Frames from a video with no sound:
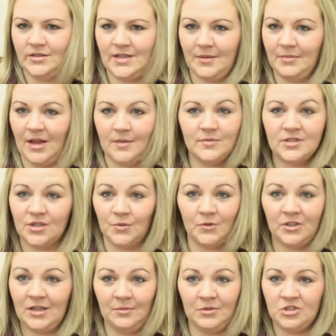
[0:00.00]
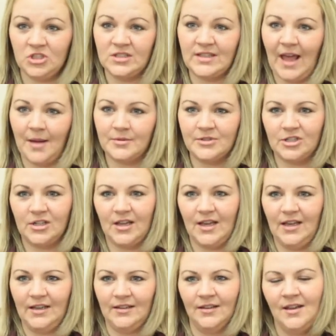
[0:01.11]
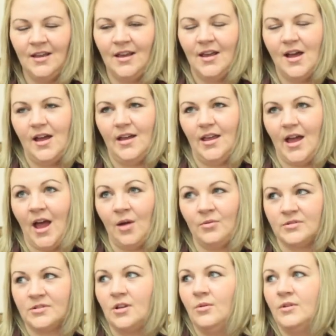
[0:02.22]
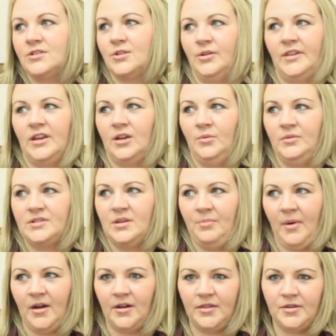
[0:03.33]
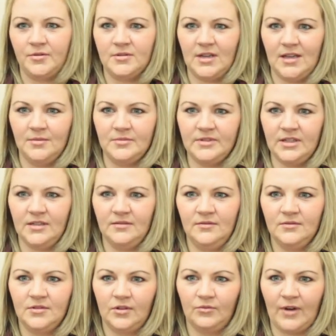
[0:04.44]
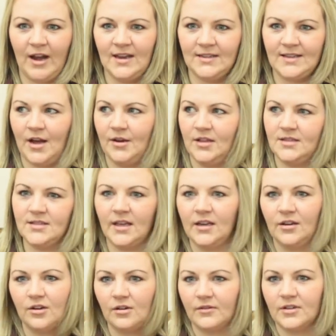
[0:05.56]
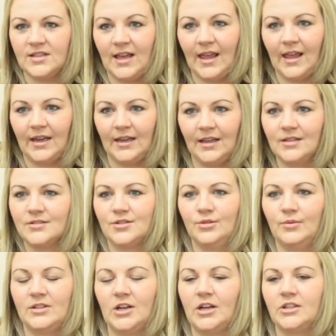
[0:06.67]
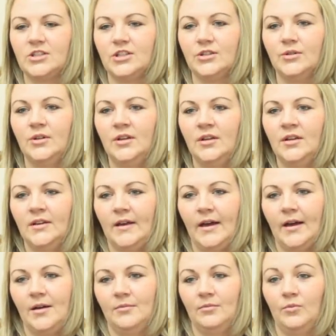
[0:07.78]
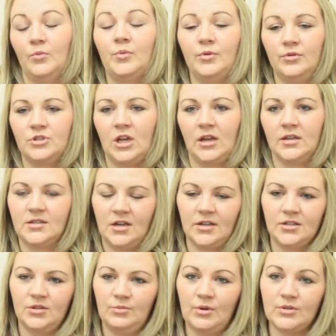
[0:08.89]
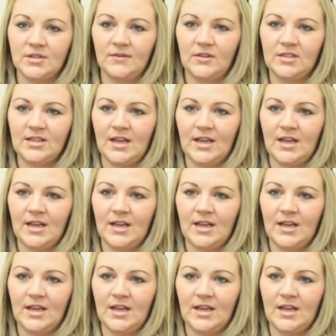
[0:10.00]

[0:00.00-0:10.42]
sometimes there weren't images captured and I was always told that it was a bug through DIMS and write it down and send it over to Annie is who we talked to, who Shanna talked to most of the